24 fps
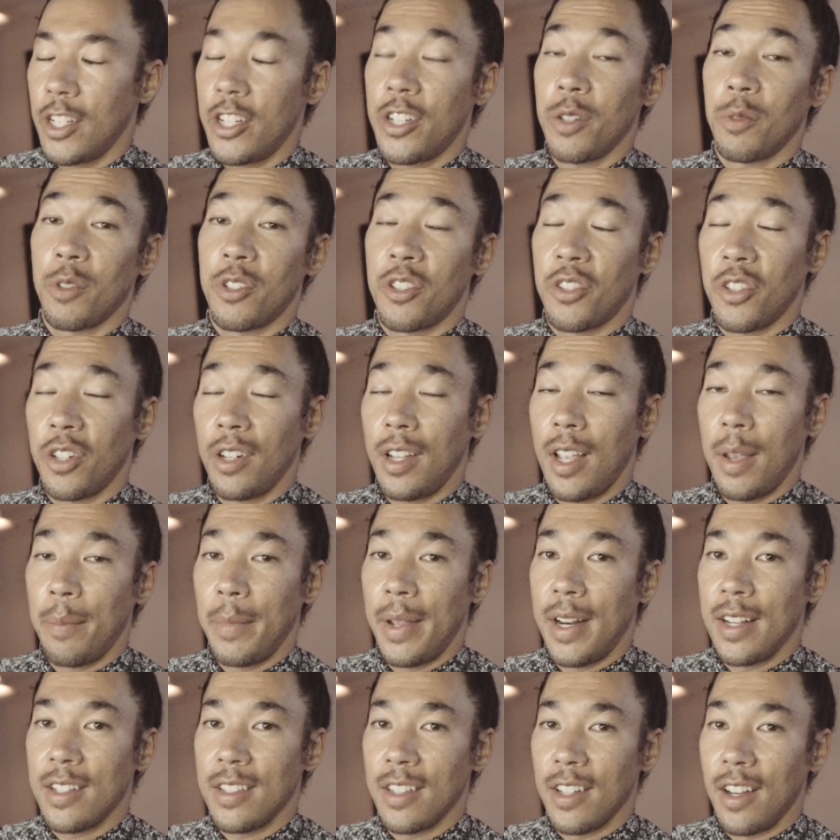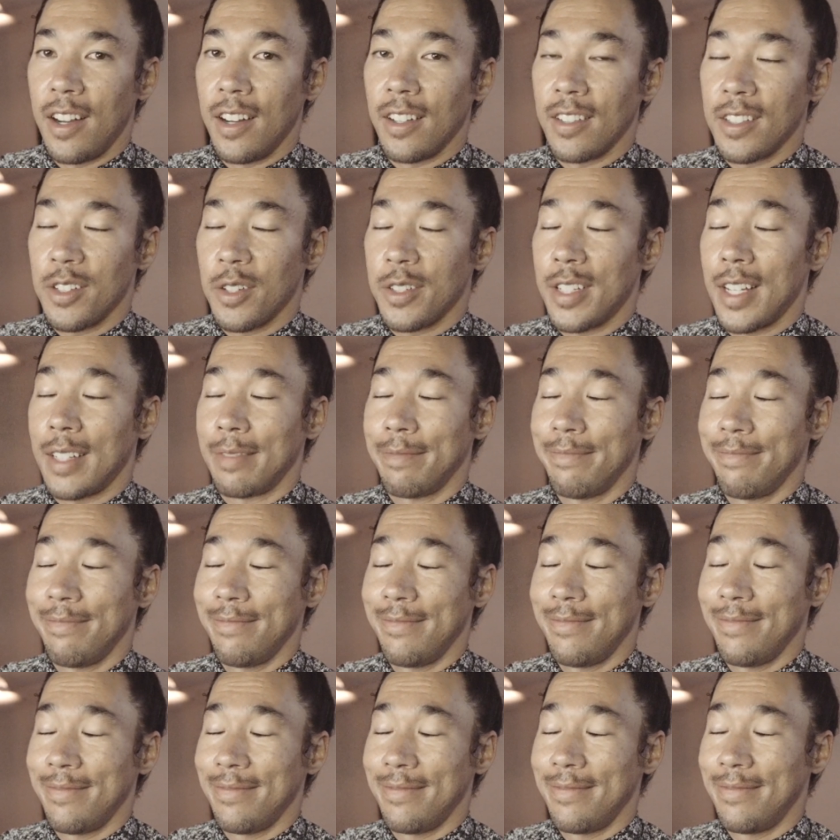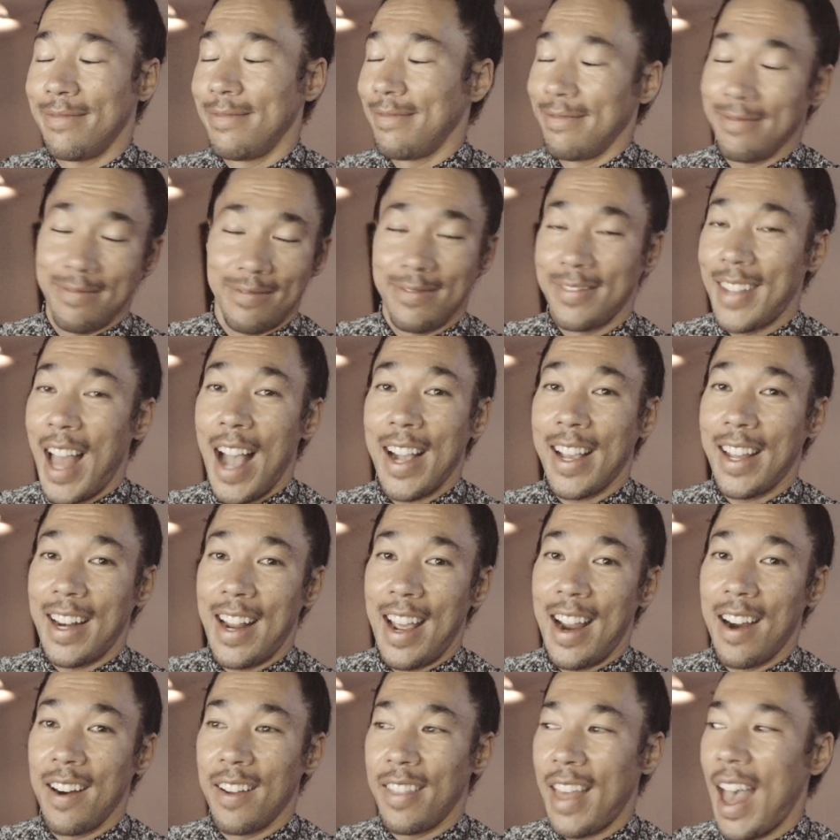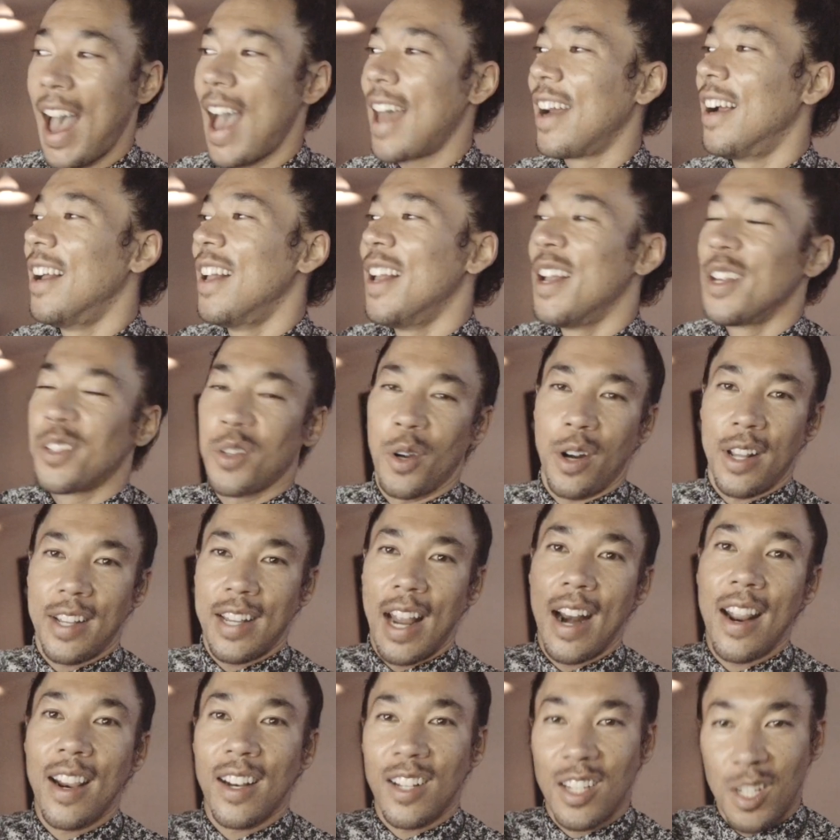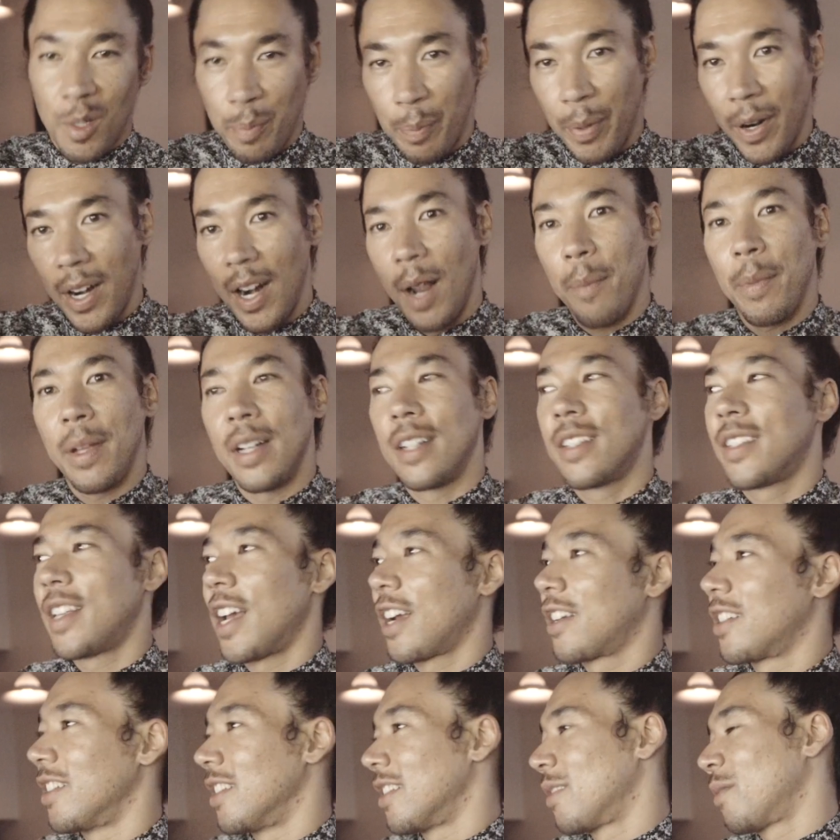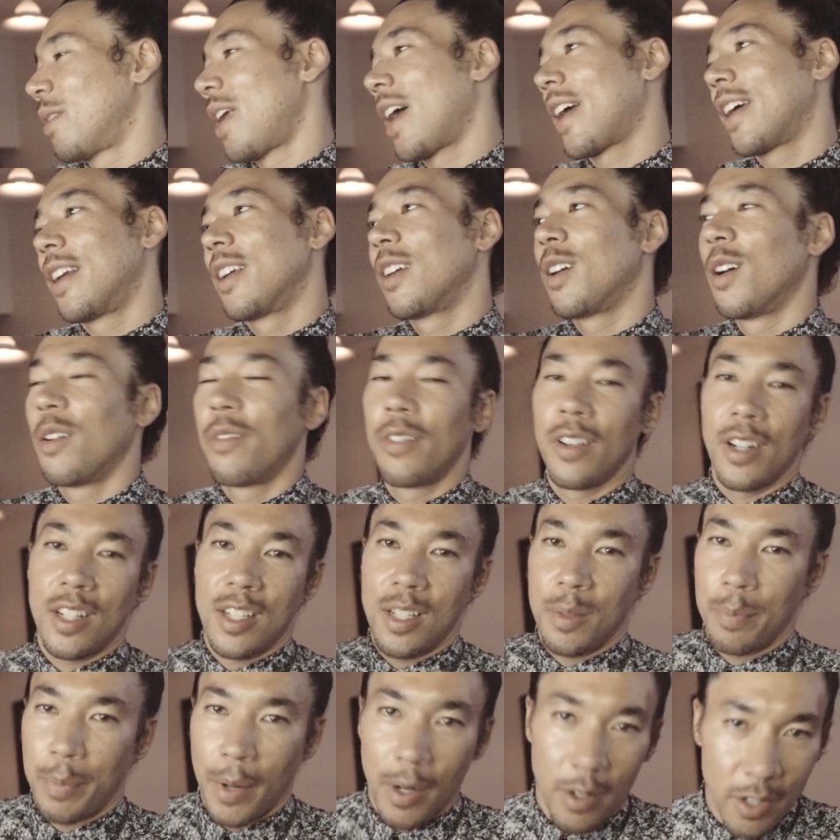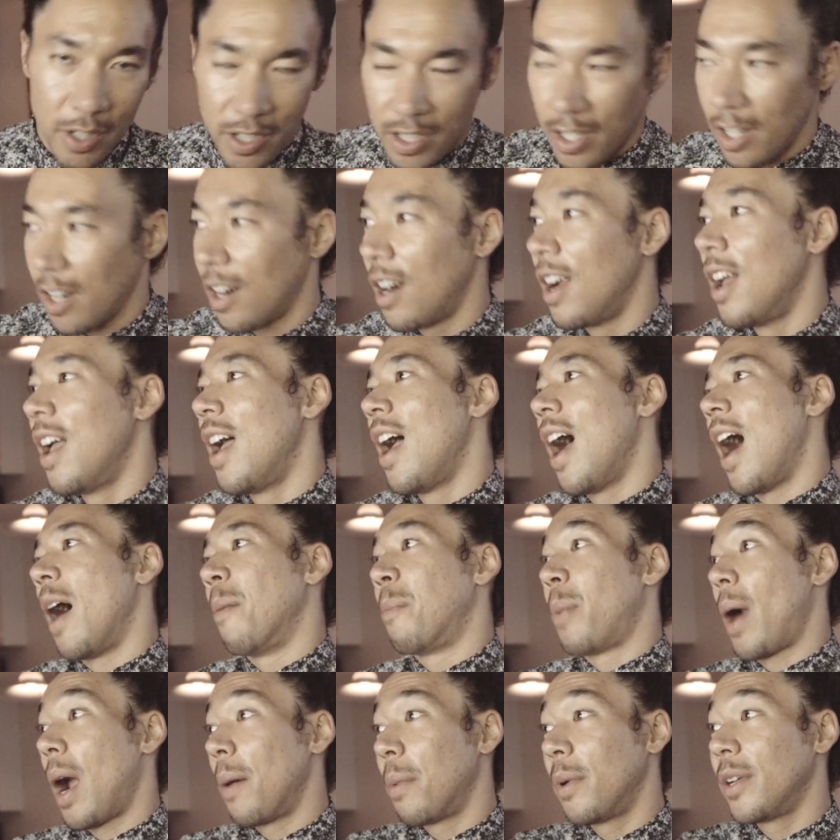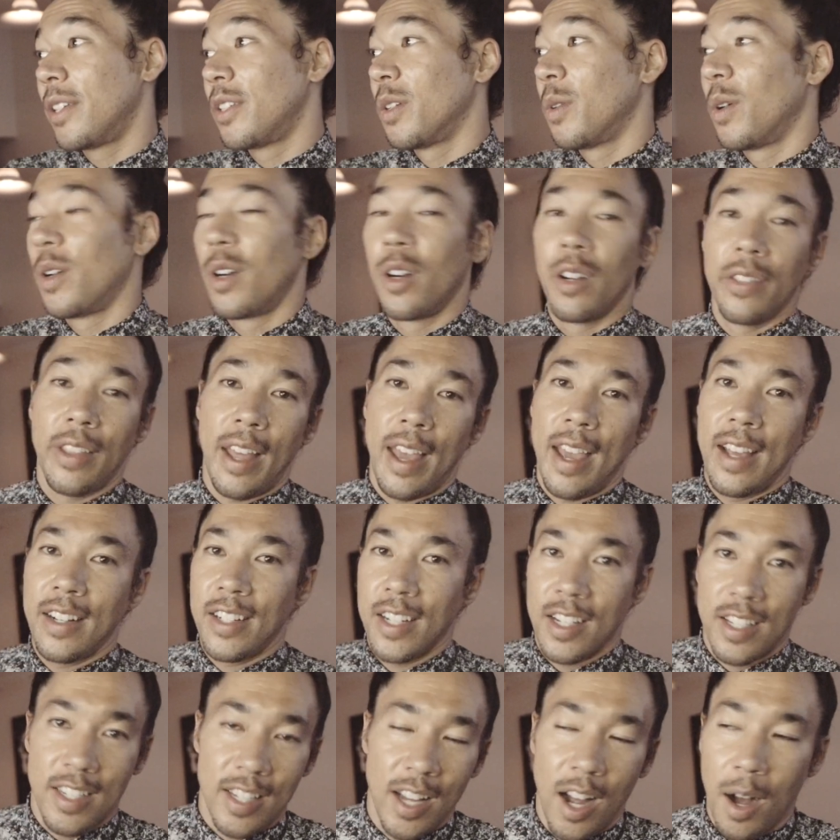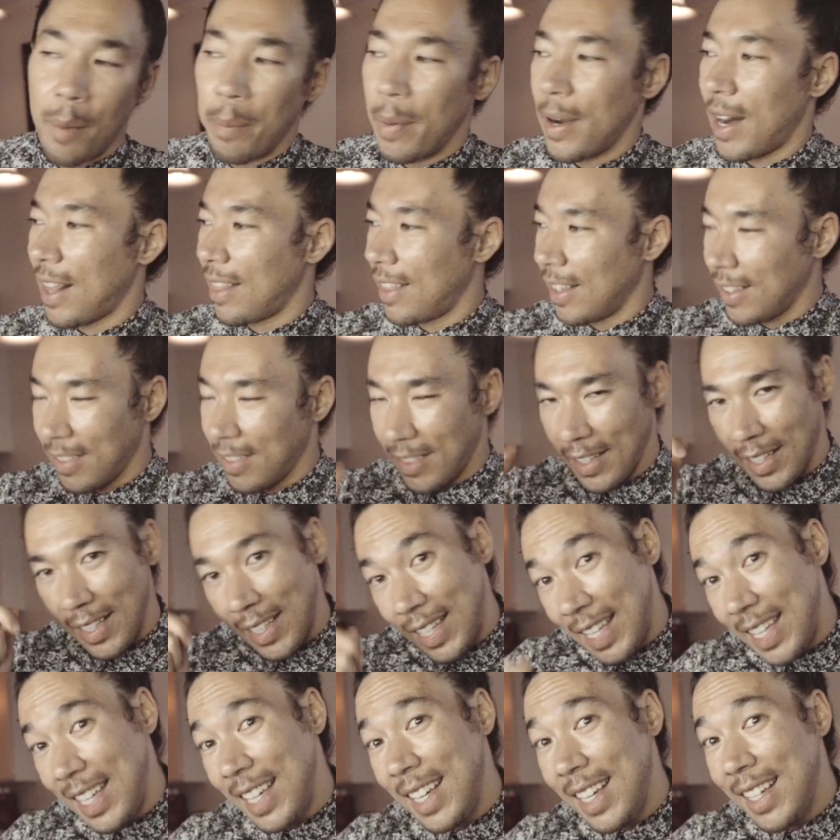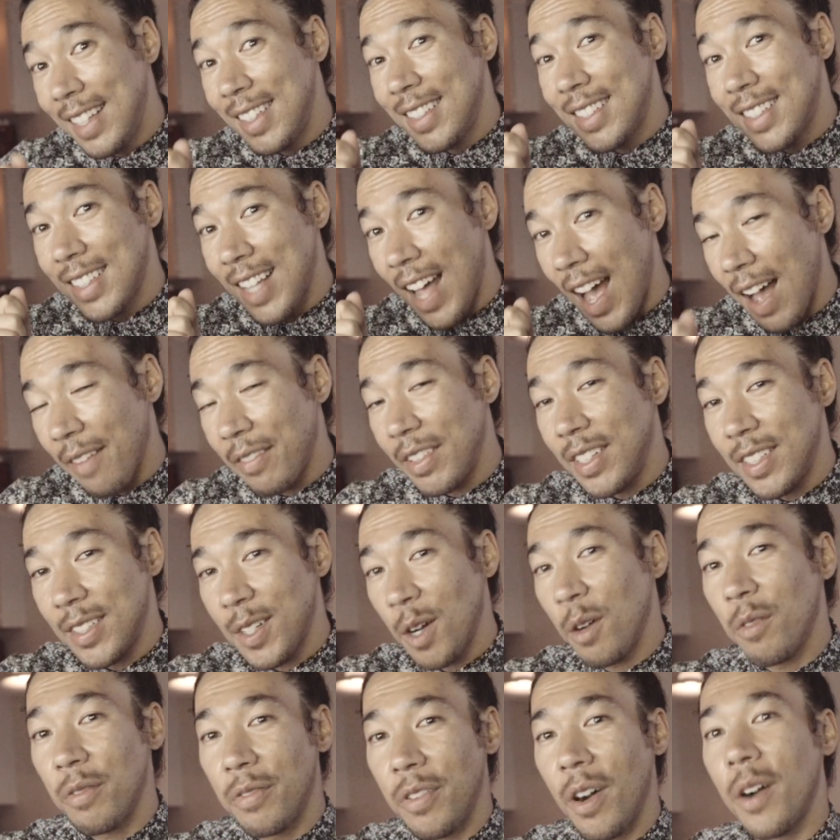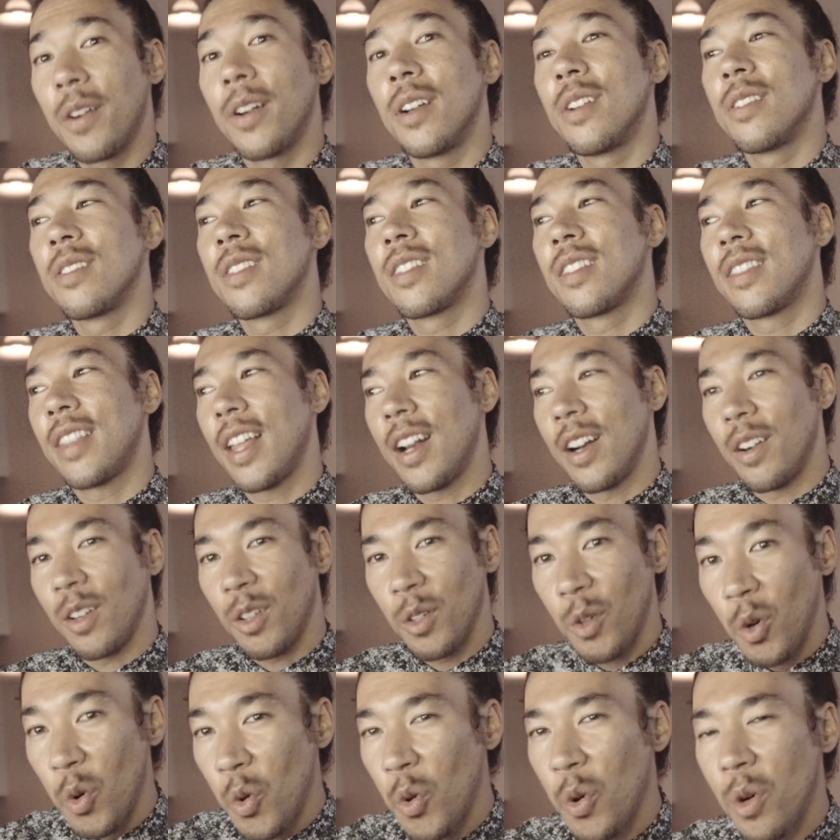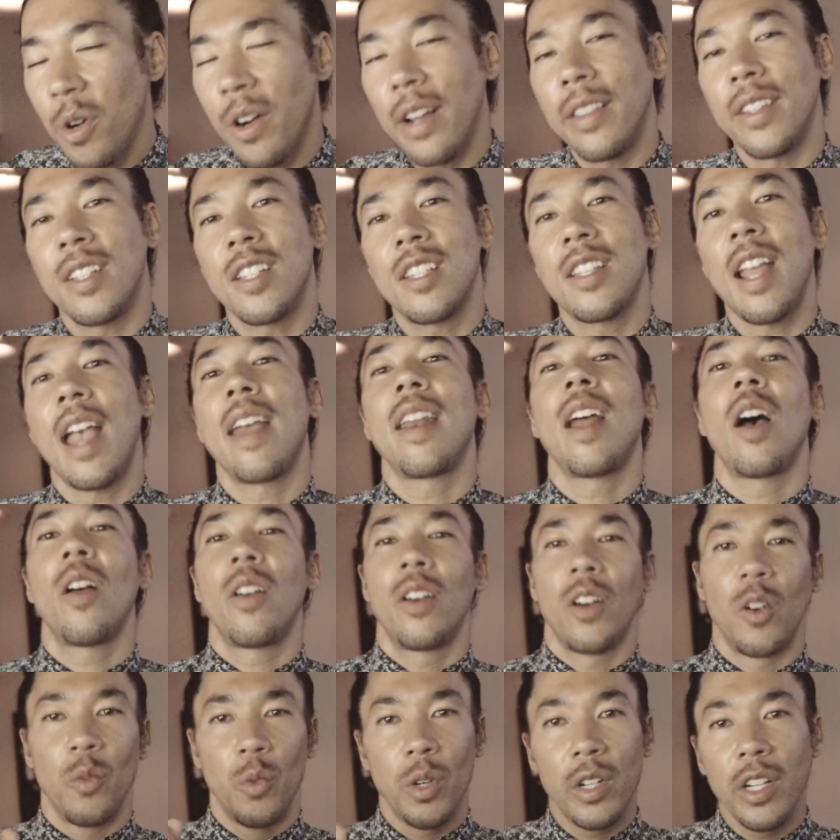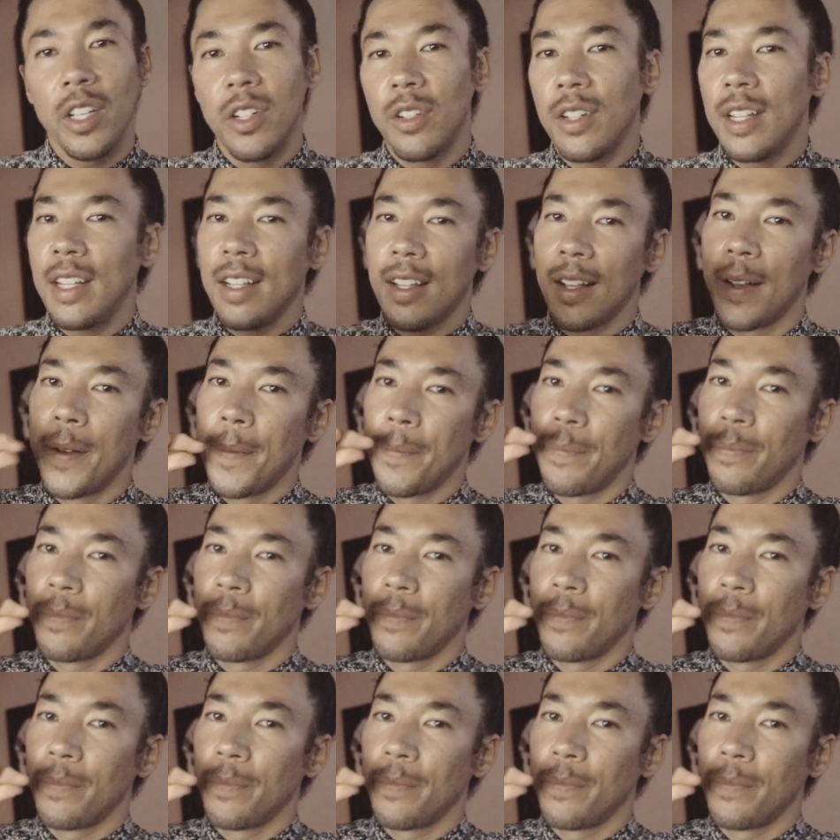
shit was 38 minutes long. So I said, mm, not gonna air that. So I decided to split it up into sections. We're not gonna go over exposure. I'll probably do one on the HSL, but I think the key to having dope photos that are cool and stand out and are really unique